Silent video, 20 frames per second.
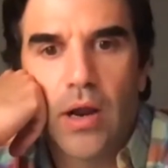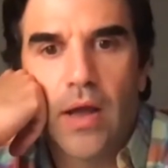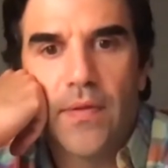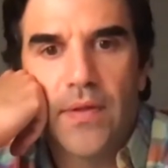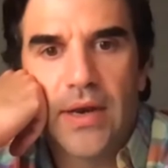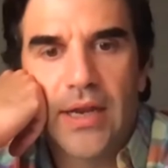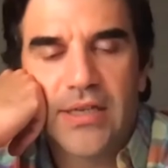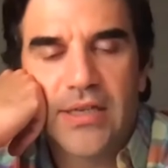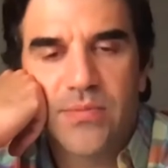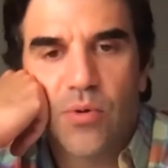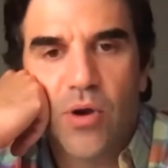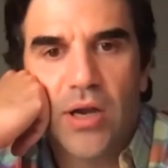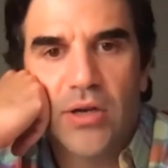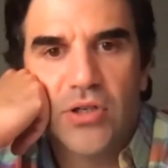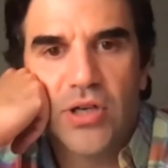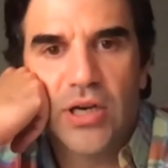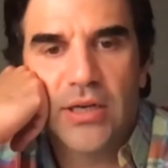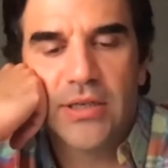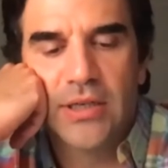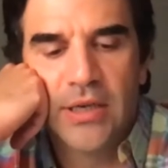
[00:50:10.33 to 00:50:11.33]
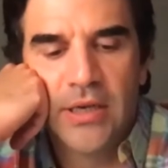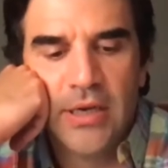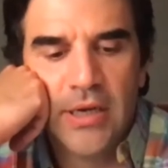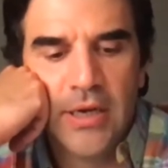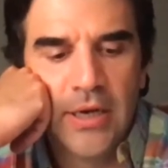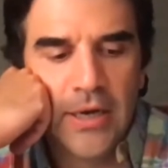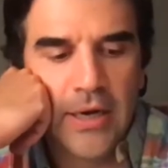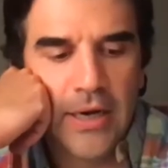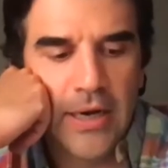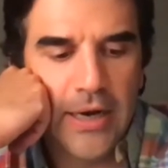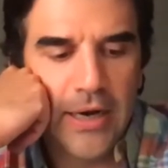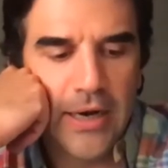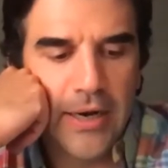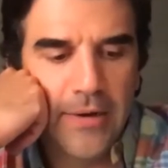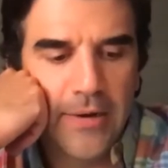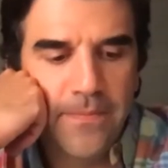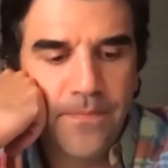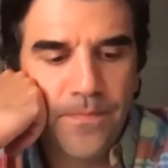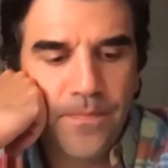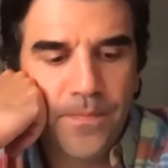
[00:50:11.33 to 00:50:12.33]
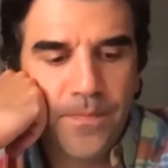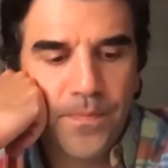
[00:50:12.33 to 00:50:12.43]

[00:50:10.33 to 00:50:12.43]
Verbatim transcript: on the next project um,